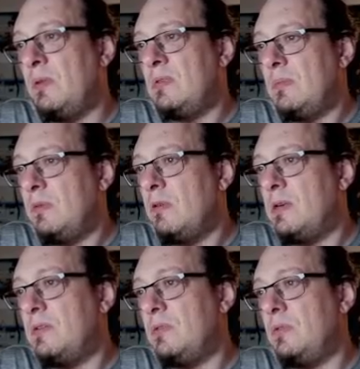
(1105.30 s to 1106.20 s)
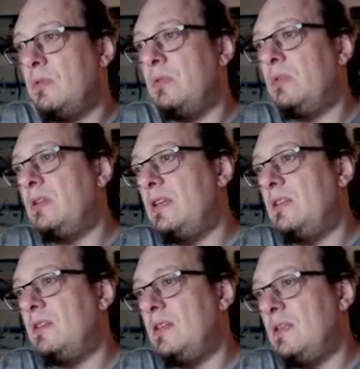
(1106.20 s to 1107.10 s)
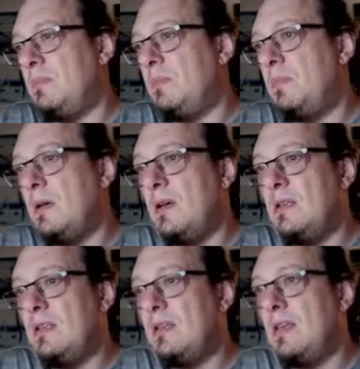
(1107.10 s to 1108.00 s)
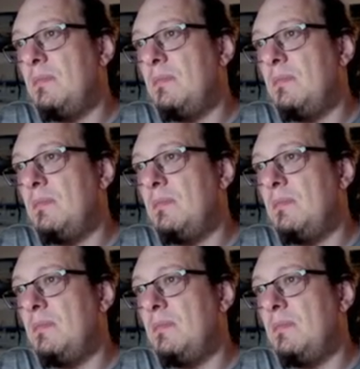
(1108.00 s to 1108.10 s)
a port to the internet, but it can be